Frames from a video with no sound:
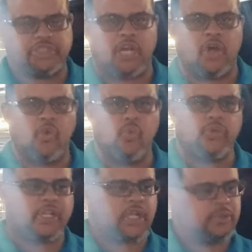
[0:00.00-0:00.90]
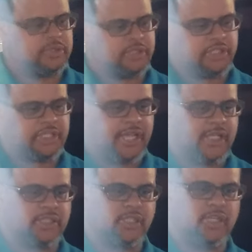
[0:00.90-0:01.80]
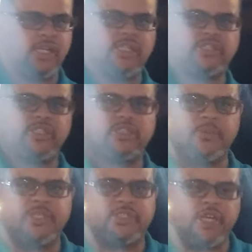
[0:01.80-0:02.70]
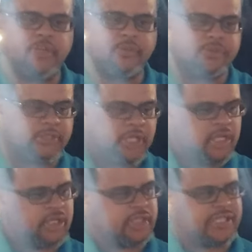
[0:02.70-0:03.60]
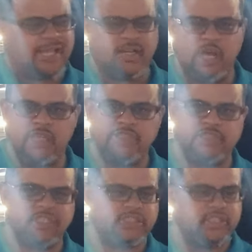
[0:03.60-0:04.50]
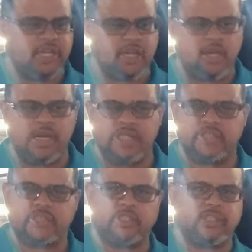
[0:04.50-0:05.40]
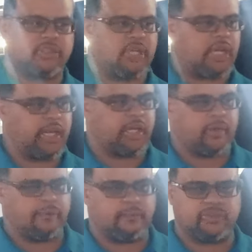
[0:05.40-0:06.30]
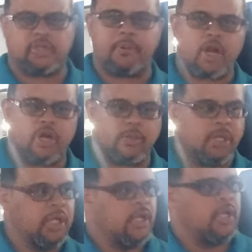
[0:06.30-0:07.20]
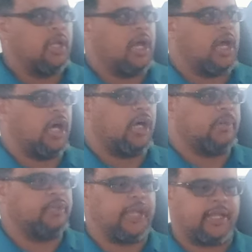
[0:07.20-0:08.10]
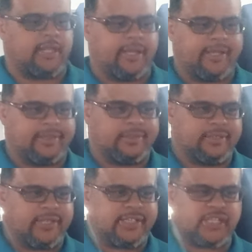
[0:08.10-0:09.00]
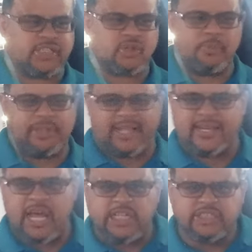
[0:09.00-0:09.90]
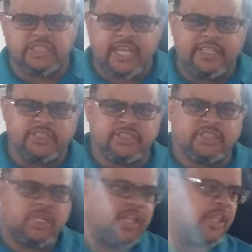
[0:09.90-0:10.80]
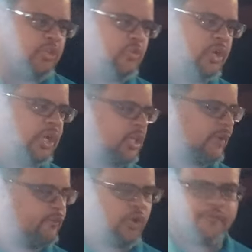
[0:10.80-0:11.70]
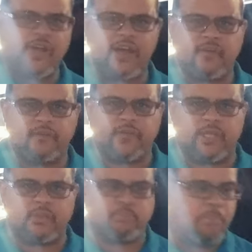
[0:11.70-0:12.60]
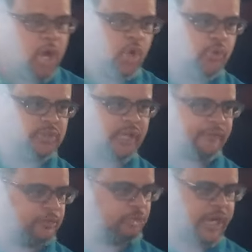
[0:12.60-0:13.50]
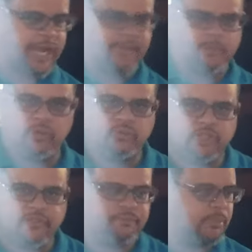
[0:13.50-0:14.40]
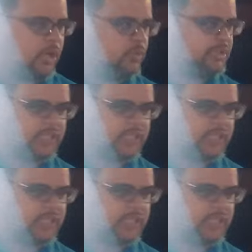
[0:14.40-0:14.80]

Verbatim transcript: its own when it comes to the Teslas and some of these other ones. The technology that's in that car is, is like superb. Um, you got like, they said it's going to be like nine stages, then you got like four or five modes, like drag mode, drift mode,